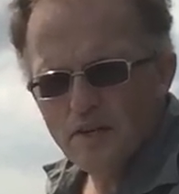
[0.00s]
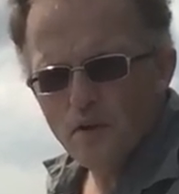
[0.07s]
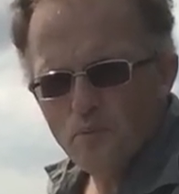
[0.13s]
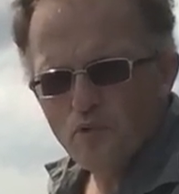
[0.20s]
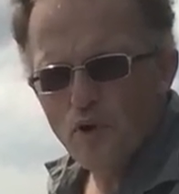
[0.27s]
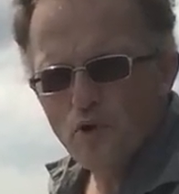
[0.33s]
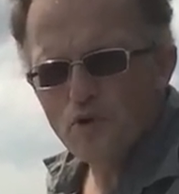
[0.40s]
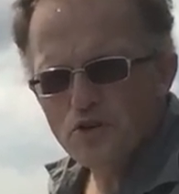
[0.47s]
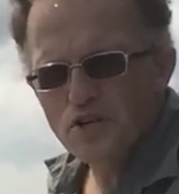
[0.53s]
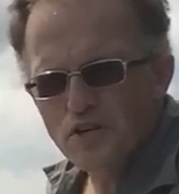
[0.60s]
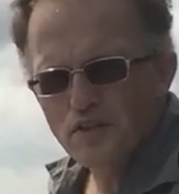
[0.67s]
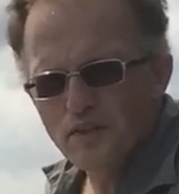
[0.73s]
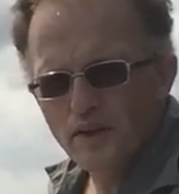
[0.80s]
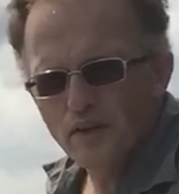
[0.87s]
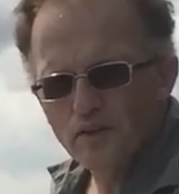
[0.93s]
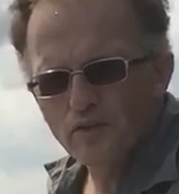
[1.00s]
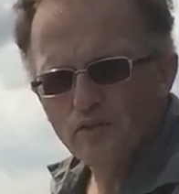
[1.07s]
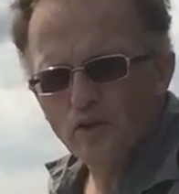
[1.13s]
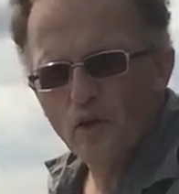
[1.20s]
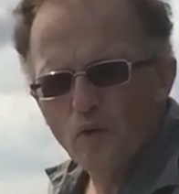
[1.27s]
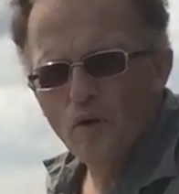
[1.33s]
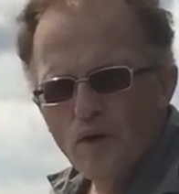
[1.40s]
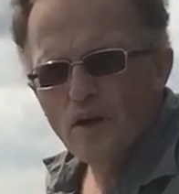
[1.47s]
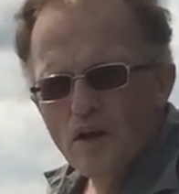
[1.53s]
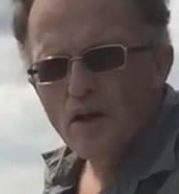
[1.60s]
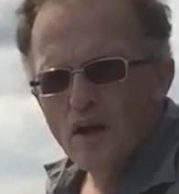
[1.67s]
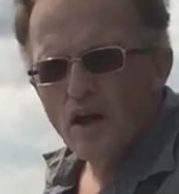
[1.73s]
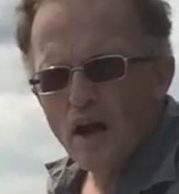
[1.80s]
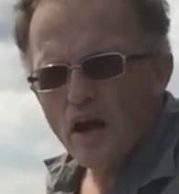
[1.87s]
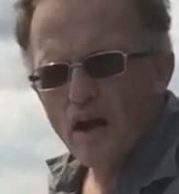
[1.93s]
approaching this. So
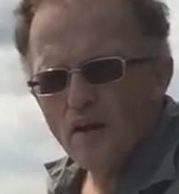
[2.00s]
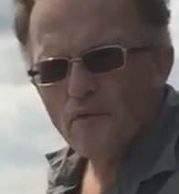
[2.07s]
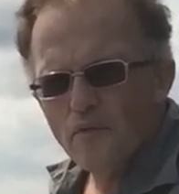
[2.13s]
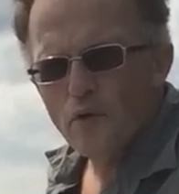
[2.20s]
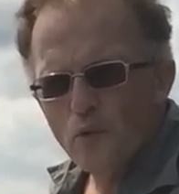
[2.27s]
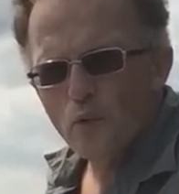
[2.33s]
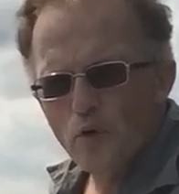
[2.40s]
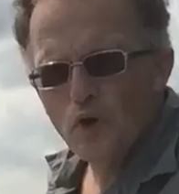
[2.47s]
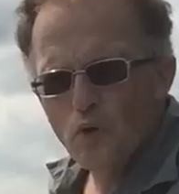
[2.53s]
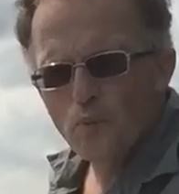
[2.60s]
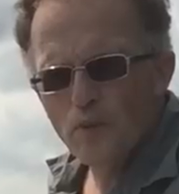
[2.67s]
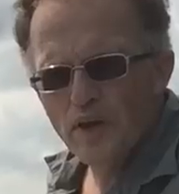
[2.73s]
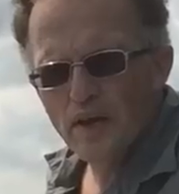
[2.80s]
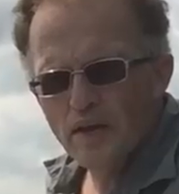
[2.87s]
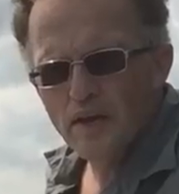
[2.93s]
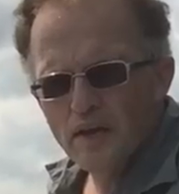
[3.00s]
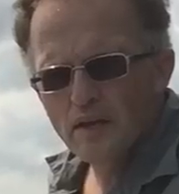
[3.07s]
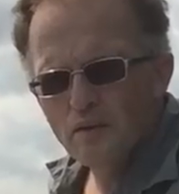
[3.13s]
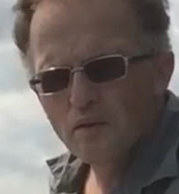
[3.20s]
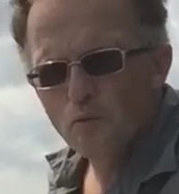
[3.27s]
there will be,